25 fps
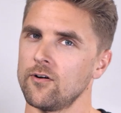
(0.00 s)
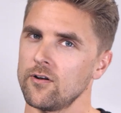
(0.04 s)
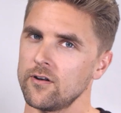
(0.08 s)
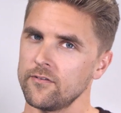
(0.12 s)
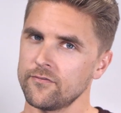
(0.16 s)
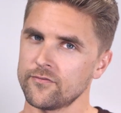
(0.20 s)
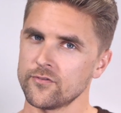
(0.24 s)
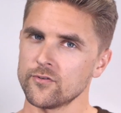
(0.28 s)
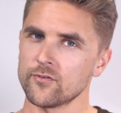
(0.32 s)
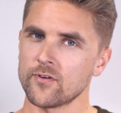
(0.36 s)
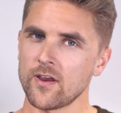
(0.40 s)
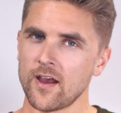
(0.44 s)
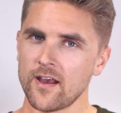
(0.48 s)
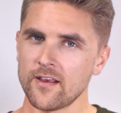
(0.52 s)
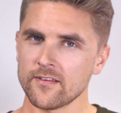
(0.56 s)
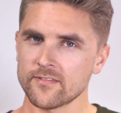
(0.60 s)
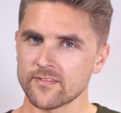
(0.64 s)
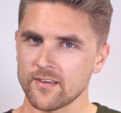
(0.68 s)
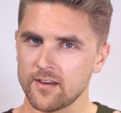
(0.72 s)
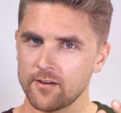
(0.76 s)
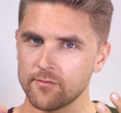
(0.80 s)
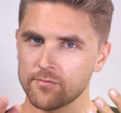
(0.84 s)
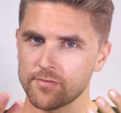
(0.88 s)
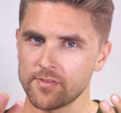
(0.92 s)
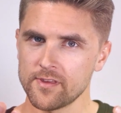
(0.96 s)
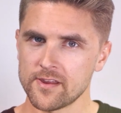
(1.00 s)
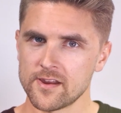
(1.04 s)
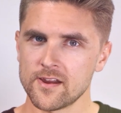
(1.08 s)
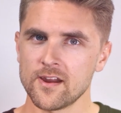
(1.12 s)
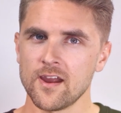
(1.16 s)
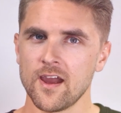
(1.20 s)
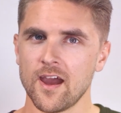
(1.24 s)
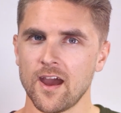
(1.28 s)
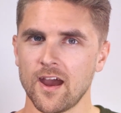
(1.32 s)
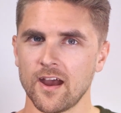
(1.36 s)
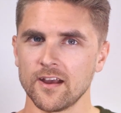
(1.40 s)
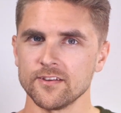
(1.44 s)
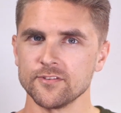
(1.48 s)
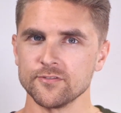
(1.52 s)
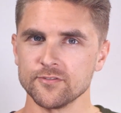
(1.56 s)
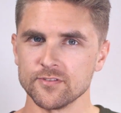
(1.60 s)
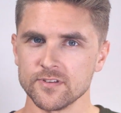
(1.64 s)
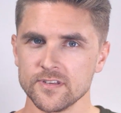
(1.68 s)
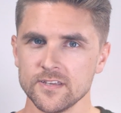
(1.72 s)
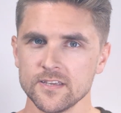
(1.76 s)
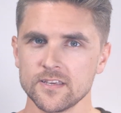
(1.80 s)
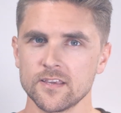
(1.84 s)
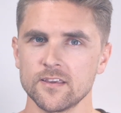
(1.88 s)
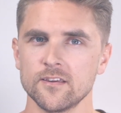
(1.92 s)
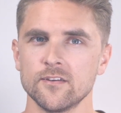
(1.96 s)
All of you guys out there are
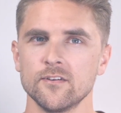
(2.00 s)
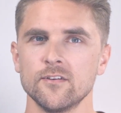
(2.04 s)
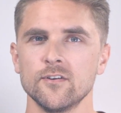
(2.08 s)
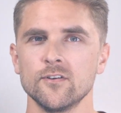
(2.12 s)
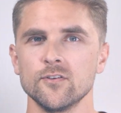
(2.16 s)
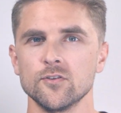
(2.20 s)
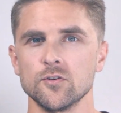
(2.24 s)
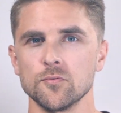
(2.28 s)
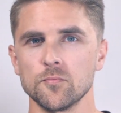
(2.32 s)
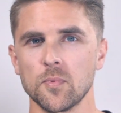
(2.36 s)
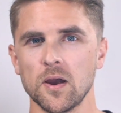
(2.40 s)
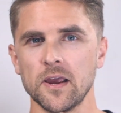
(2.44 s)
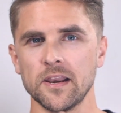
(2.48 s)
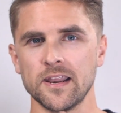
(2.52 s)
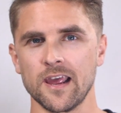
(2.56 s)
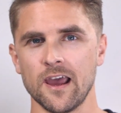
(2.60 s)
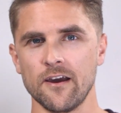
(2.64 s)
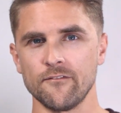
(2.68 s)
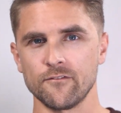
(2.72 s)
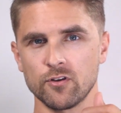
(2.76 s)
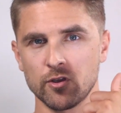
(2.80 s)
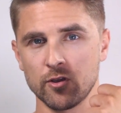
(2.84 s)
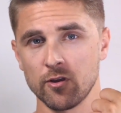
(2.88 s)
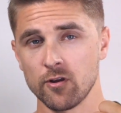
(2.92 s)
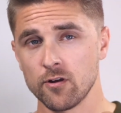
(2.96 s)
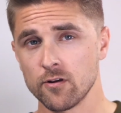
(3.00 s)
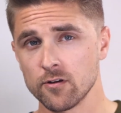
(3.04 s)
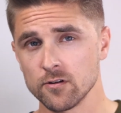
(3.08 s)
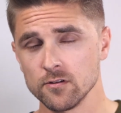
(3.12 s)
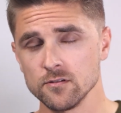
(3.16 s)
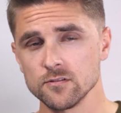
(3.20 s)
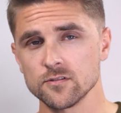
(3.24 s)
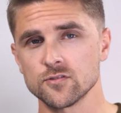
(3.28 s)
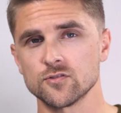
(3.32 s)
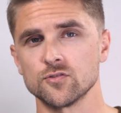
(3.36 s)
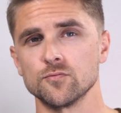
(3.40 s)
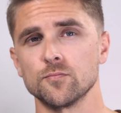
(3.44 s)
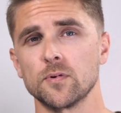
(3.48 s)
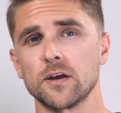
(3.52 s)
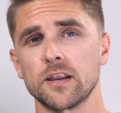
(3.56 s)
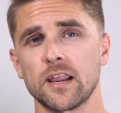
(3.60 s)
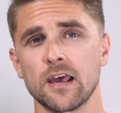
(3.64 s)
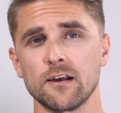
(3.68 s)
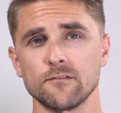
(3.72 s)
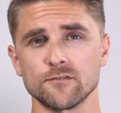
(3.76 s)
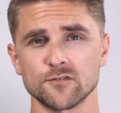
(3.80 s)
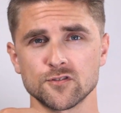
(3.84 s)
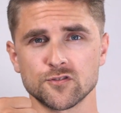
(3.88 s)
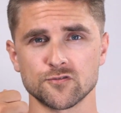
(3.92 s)
unique. You might have curls, you might have